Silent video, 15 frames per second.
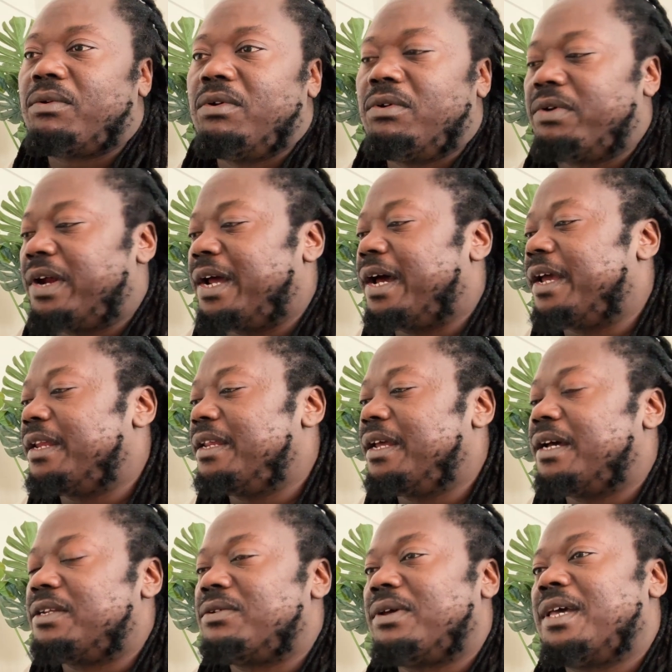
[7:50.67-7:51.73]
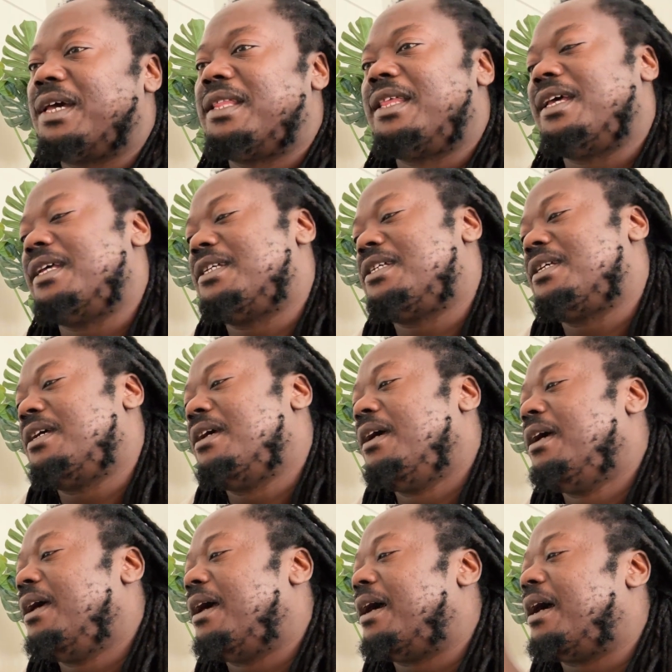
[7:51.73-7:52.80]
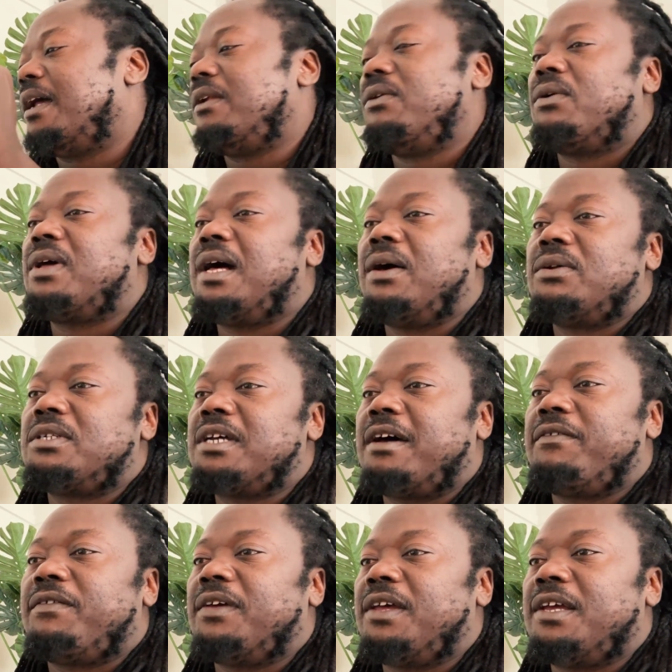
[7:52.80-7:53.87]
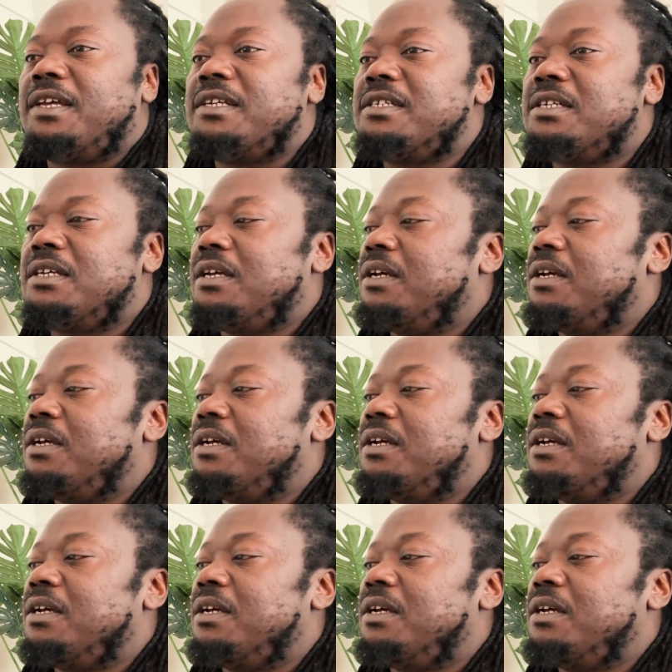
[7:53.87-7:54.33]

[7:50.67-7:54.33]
great idea to get this. Look how tough it is.